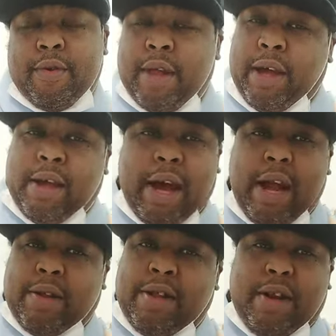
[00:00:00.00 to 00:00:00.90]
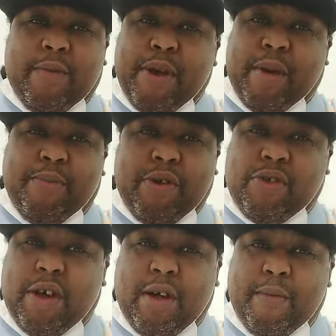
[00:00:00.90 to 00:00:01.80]
Like you gotta see the bigger
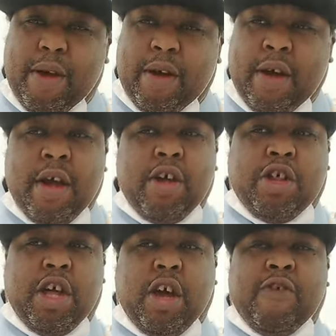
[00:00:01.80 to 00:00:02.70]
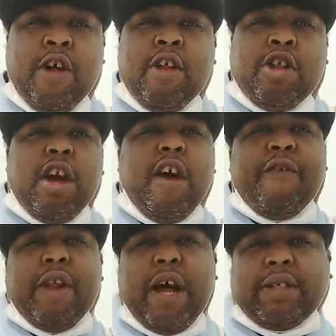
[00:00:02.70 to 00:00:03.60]
picture here, man. She could she could
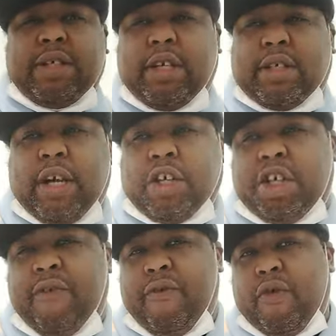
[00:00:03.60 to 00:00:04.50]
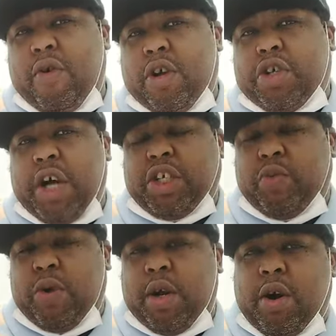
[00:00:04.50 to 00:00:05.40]
fill out seats, like cause she fought on the
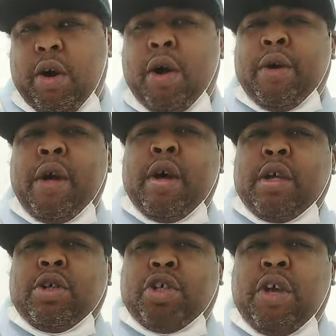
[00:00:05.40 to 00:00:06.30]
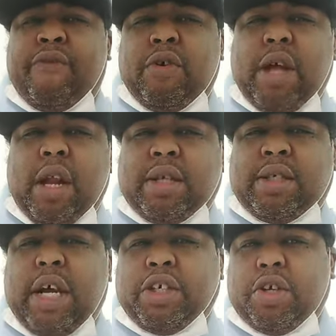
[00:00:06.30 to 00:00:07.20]
Joshua undercard, so she filled out a
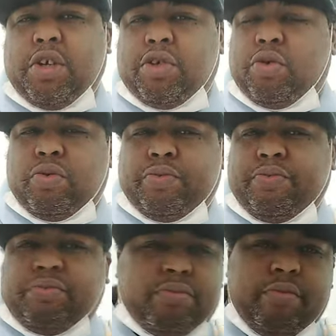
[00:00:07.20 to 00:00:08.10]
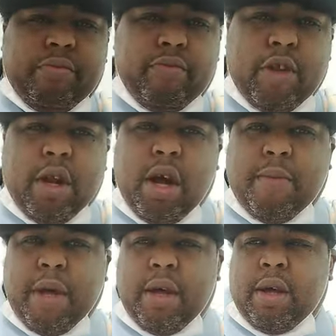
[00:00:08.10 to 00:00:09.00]
section or two. You know what I
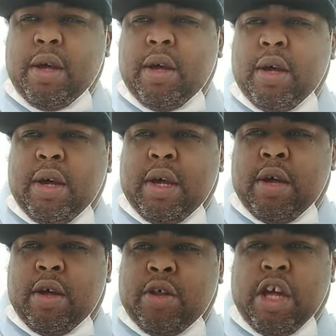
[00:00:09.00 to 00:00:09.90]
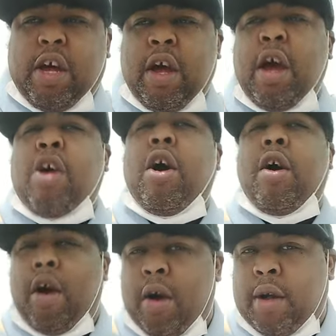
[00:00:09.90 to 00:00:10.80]
mean? She could
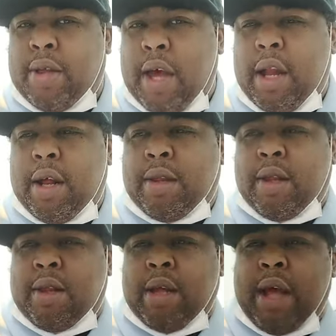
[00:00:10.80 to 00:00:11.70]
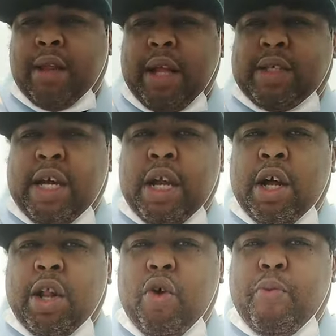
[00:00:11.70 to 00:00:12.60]
uh, Taylor. Uh, uh, I think Taylor
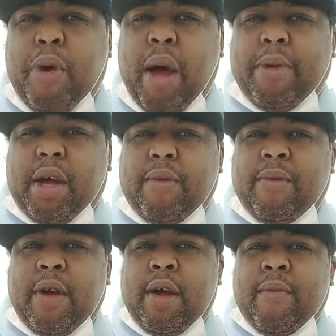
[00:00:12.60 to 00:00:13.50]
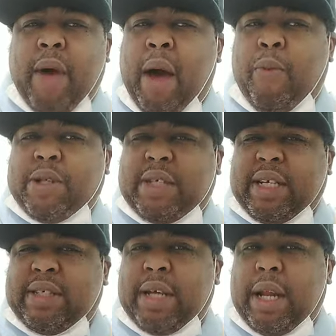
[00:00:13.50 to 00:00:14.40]
alone probably can. I wouldn't
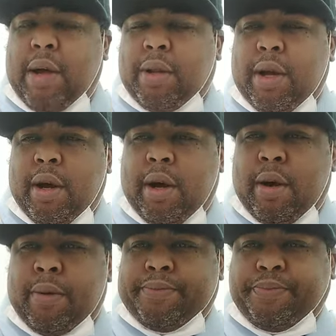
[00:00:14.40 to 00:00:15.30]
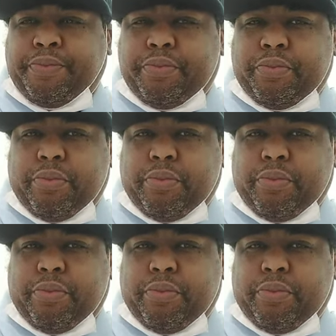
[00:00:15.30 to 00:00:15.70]
say sell out the um